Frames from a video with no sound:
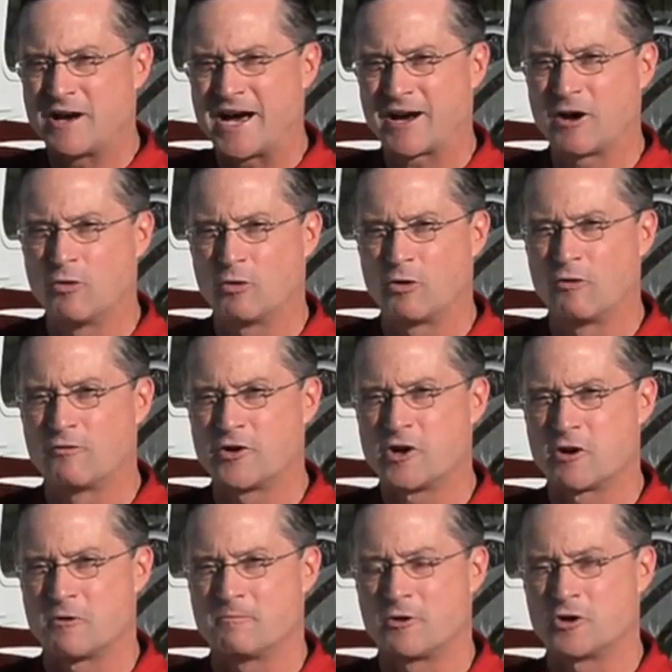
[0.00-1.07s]
not going over to
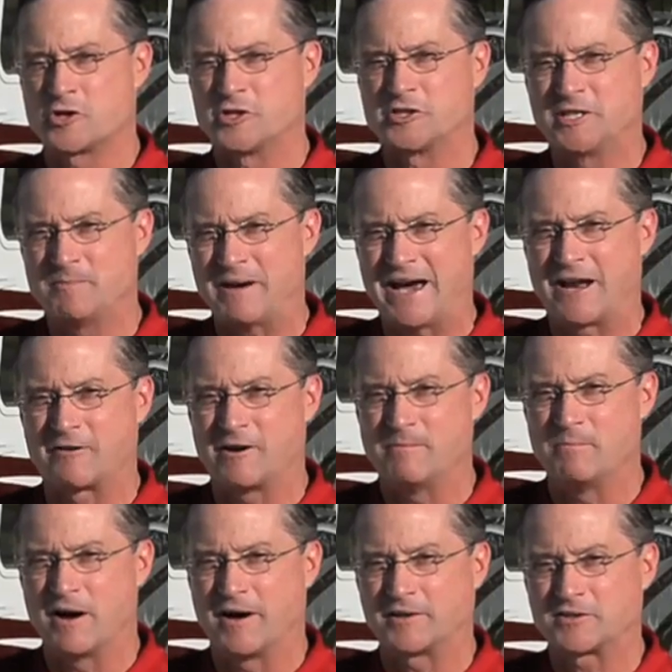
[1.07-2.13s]
your emergency battery
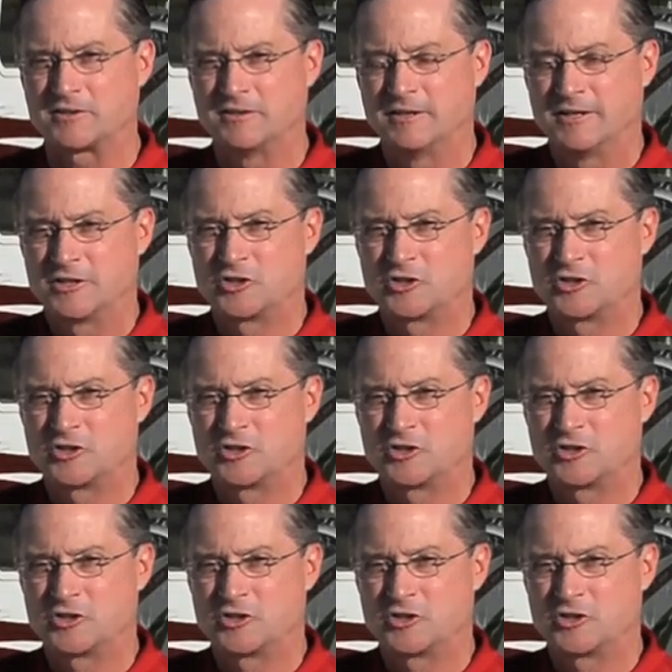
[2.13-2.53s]
bus.